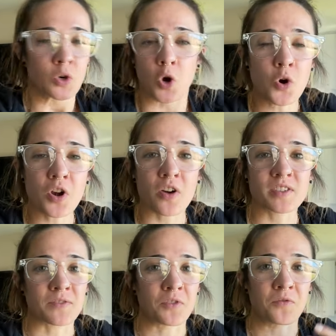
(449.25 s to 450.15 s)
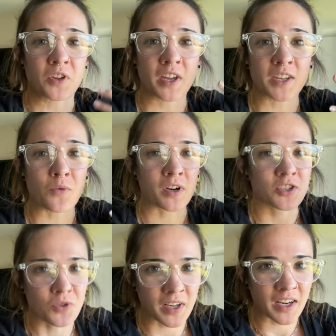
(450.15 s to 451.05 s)
Who knows, if you feel like you want to
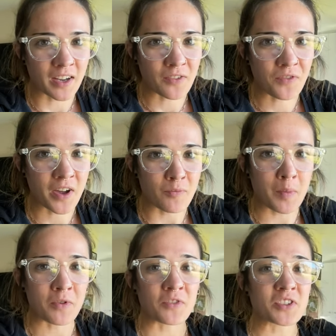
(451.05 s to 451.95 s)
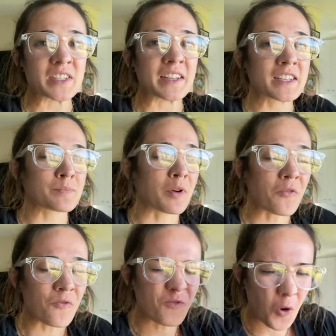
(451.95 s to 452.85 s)
join in on the fun, remember if you're seeing this
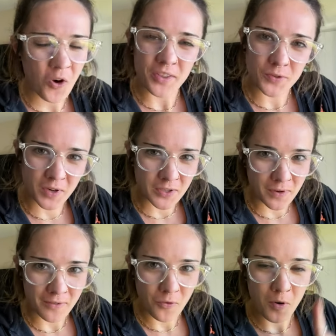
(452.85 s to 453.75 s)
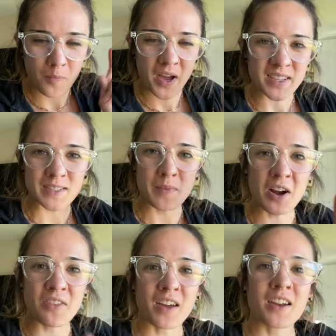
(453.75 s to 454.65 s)
before the 2024 Boston
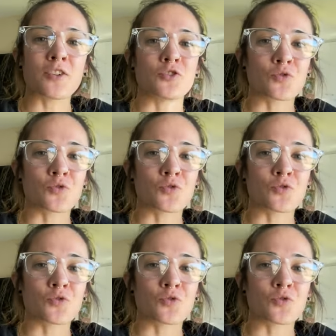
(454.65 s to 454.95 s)
Marathon,